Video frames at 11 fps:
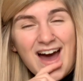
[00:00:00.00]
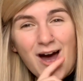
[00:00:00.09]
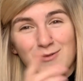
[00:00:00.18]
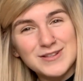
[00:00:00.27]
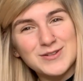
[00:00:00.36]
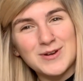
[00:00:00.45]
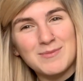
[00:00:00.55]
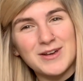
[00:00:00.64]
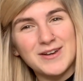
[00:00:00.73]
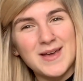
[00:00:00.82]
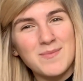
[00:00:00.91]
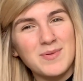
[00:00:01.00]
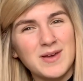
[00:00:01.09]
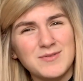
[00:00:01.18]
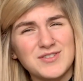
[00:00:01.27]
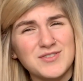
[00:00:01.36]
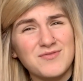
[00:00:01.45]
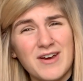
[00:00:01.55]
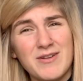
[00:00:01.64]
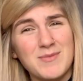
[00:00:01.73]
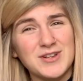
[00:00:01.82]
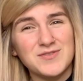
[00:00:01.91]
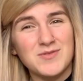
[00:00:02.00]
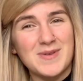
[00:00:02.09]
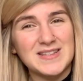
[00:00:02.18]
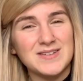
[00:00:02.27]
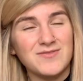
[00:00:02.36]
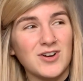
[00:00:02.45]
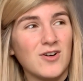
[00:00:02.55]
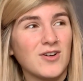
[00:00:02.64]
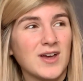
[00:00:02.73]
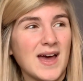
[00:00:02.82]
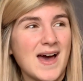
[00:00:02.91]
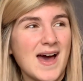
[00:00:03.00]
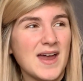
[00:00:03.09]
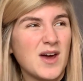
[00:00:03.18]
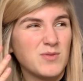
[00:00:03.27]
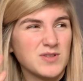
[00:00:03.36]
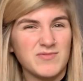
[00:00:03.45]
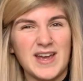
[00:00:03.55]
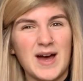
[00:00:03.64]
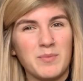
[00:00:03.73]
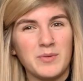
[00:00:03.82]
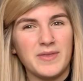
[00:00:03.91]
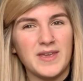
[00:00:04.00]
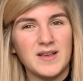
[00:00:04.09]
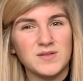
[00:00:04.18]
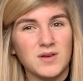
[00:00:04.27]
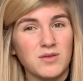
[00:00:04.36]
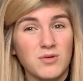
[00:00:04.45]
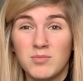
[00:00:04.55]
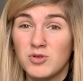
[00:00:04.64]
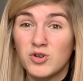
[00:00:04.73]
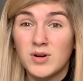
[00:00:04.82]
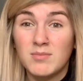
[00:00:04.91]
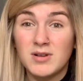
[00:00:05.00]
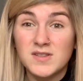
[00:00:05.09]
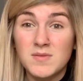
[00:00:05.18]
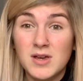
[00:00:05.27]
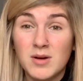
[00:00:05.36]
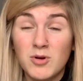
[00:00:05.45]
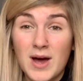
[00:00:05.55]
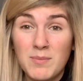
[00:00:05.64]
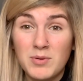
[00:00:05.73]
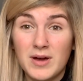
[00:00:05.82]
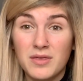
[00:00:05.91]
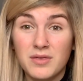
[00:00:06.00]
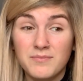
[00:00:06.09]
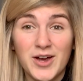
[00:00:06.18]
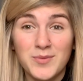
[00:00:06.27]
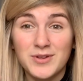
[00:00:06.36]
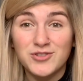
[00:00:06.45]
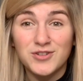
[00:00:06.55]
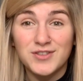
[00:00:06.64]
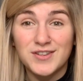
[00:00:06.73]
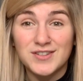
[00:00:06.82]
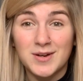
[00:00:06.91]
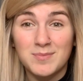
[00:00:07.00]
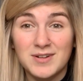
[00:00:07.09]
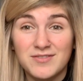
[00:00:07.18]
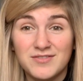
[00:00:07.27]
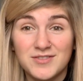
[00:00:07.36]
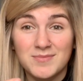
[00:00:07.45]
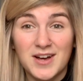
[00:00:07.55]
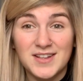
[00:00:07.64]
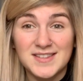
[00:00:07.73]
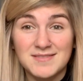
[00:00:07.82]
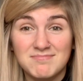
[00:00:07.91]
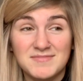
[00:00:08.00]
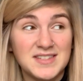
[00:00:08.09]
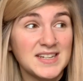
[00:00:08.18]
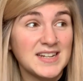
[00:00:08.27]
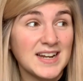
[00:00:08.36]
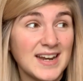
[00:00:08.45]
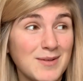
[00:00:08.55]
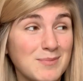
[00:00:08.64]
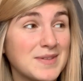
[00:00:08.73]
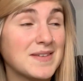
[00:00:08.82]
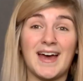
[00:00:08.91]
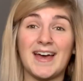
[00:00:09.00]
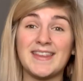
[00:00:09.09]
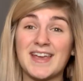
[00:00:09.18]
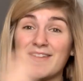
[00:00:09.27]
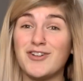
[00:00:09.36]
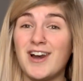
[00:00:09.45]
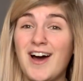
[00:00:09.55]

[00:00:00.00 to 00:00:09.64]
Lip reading: I was gonna upload it, but it was just very much of a messy vlog and I wasn't really happy with it, so I thought I'm not gonna upload something I'm not happy with. I hope you enjoyed those couple of unseen clips and they gave you a